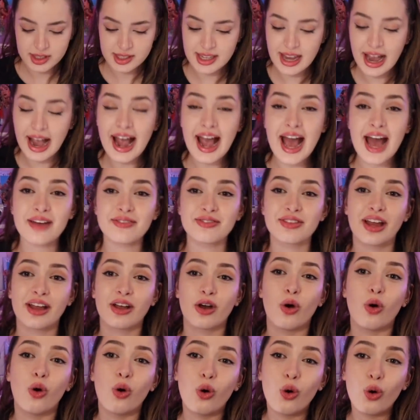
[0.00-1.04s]
see, I have like
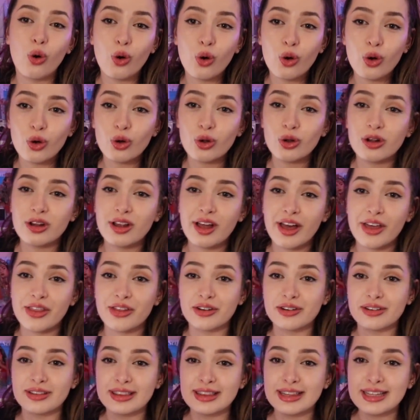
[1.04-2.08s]
a whole
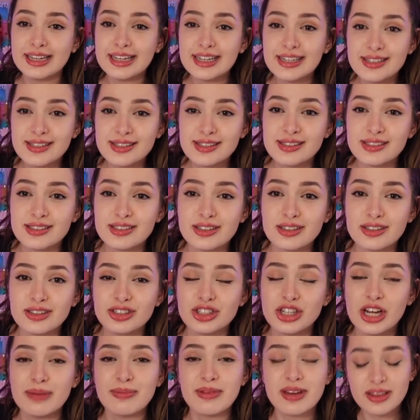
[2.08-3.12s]
other list.
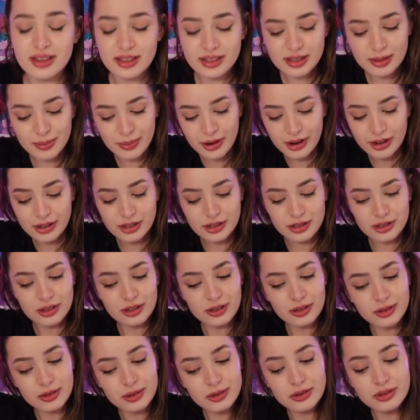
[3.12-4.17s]
Should I make this a part
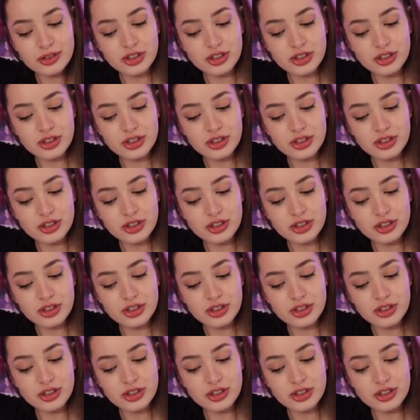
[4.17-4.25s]
two?